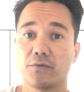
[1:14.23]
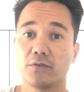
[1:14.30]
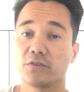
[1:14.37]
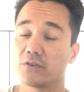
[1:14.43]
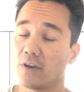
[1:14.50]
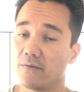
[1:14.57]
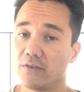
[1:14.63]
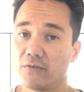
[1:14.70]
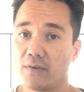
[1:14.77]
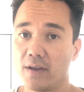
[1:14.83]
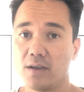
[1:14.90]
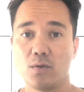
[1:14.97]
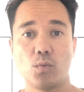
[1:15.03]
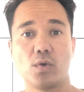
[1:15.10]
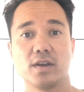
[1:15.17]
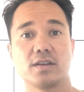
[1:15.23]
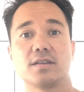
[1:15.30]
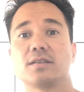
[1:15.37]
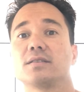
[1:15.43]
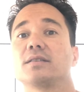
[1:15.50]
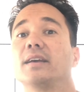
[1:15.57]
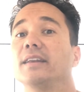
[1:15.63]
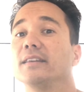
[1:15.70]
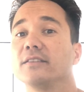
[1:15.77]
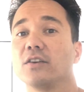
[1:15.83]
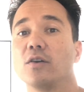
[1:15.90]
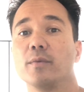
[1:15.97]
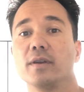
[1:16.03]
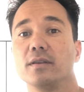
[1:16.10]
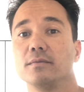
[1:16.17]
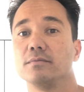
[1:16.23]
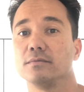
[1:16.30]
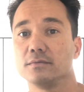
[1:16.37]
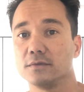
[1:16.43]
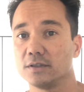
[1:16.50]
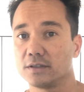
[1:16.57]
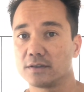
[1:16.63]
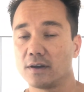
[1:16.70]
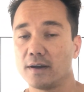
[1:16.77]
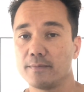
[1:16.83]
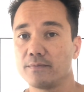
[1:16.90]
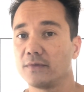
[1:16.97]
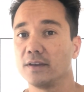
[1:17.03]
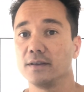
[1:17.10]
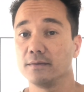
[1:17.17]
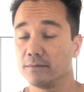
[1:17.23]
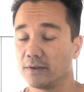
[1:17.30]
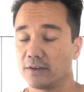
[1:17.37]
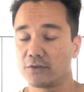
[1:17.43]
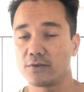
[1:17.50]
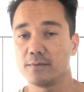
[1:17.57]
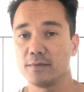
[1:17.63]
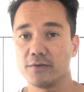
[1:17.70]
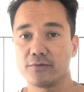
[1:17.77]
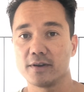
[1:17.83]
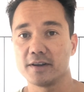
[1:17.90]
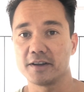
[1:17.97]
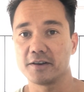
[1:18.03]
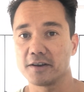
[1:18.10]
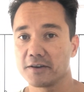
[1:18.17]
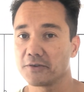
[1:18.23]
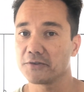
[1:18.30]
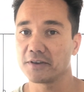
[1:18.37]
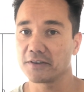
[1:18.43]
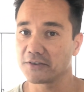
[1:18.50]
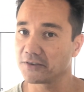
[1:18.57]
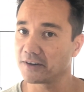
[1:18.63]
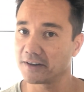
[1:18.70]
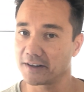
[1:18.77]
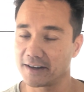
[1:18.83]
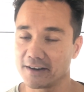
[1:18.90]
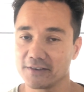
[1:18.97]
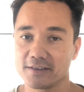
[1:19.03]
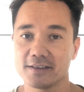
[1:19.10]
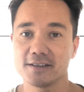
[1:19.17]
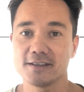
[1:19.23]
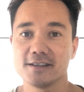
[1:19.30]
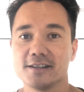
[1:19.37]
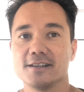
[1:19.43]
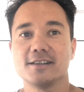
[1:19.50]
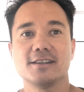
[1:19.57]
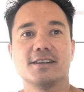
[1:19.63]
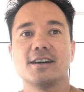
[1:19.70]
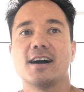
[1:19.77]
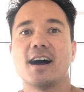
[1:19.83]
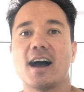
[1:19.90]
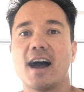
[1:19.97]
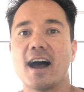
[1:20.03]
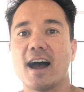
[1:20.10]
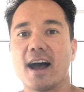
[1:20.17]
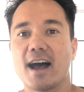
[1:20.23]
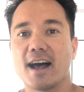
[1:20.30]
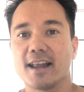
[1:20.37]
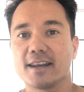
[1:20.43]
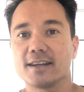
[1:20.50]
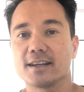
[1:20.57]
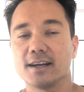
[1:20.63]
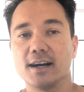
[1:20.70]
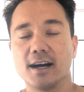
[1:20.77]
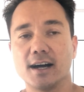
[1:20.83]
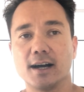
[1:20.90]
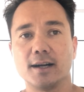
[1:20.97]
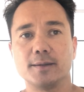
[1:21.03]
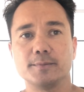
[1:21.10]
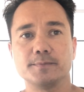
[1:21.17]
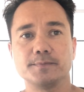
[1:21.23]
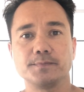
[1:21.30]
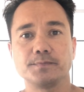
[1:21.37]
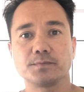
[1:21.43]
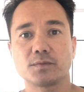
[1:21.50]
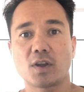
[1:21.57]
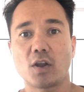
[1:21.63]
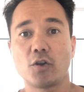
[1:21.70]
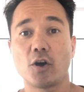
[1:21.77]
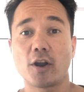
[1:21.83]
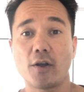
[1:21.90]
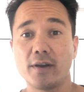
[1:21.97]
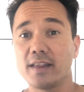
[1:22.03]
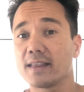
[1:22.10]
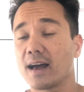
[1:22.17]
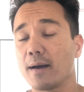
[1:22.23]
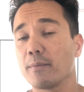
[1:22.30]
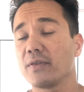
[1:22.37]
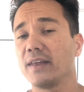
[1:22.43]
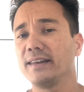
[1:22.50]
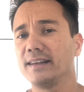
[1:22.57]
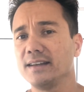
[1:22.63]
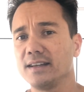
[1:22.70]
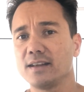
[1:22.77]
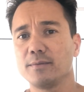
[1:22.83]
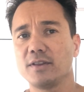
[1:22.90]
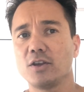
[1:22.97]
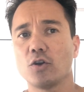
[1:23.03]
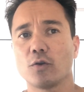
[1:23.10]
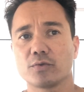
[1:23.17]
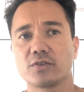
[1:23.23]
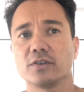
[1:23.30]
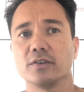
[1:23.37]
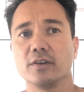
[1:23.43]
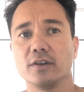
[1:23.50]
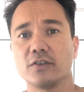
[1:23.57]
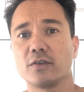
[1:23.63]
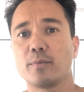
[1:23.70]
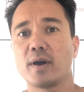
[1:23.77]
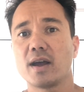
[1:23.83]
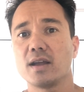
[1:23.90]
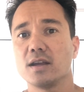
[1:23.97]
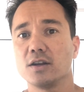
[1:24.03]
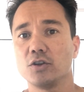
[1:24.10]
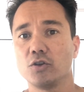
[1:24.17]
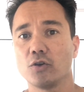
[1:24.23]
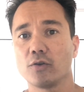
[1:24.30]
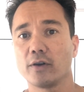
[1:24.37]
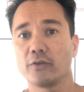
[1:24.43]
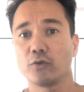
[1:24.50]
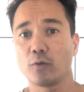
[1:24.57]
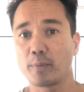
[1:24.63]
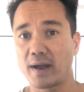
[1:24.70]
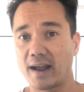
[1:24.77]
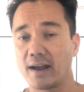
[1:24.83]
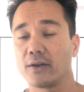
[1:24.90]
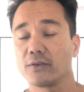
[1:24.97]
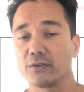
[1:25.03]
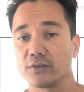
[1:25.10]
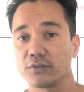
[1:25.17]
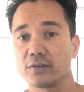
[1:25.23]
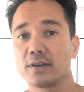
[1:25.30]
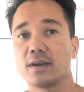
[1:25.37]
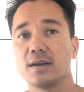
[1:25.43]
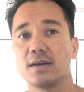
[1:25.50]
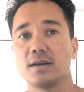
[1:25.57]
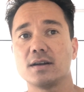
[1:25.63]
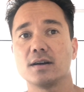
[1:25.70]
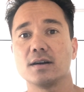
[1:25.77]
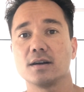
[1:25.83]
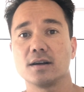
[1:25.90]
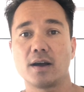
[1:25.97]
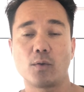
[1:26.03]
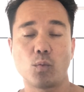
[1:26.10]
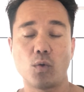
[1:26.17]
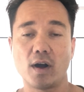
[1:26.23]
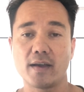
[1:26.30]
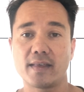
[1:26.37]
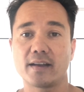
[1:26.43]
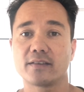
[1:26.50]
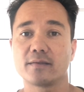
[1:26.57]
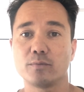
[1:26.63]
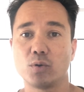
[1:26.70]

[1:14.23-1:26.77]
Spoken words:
service fee, which they didn't tell me at the time, the extremely friendly guy on the other side of the counter. And not only that, but they didn't give me the option to pay in euros or pounds. And why that's